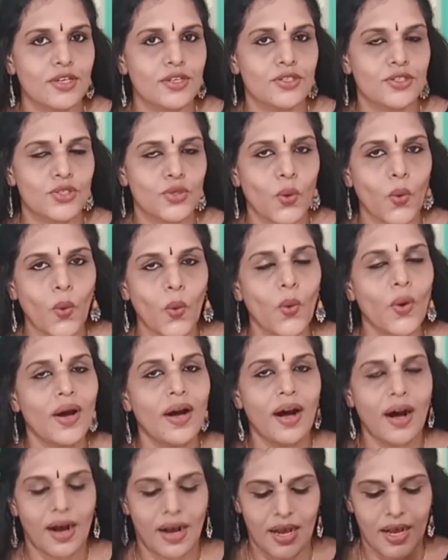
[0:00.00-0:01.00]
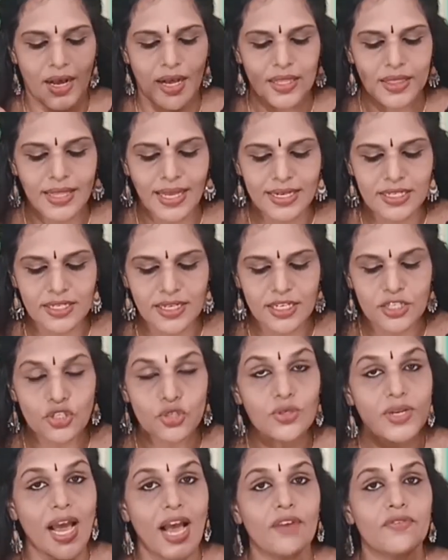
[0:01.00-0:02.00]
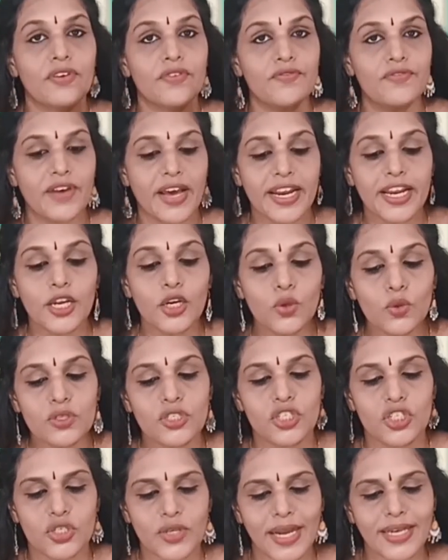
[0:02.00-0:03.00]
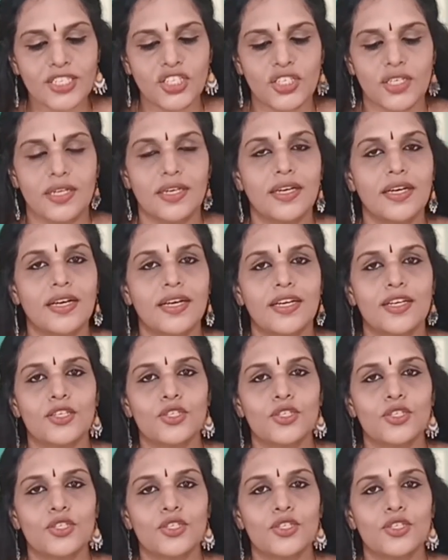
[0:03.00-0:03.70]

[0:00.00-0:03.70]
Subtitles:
So that it should have a very good structure